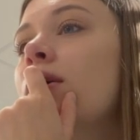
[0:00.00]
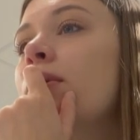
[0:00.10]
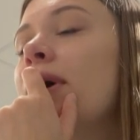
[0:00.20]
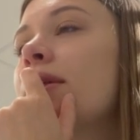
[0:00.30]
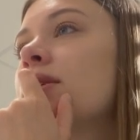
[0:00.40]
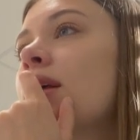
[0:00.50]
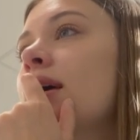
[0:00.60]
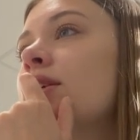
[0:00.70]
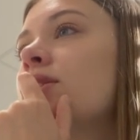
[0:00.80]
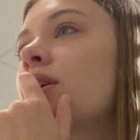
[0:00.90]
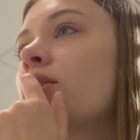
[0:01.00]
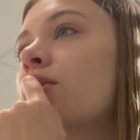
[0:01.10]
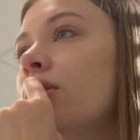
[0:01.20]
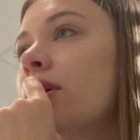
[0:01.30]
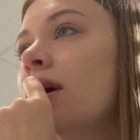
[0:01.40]
Math slides,
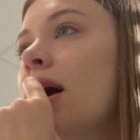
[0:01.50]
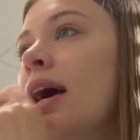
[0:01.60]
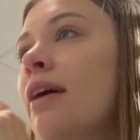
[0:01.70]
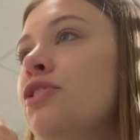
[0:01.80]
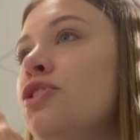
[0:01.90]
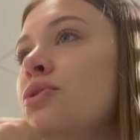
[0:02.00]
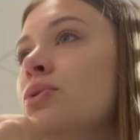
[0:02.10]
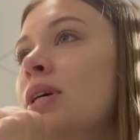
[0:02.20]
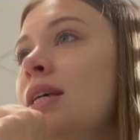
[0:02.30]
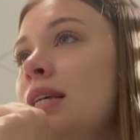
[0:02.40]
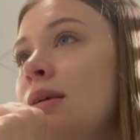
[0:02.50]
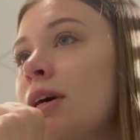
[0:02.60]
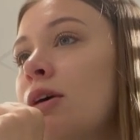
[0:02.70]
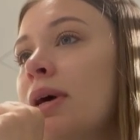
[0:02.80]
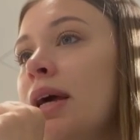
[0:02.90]
good. I have to
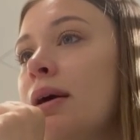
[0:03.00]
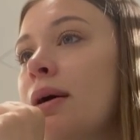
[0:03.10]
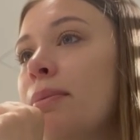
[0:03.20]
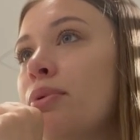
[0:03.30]
email my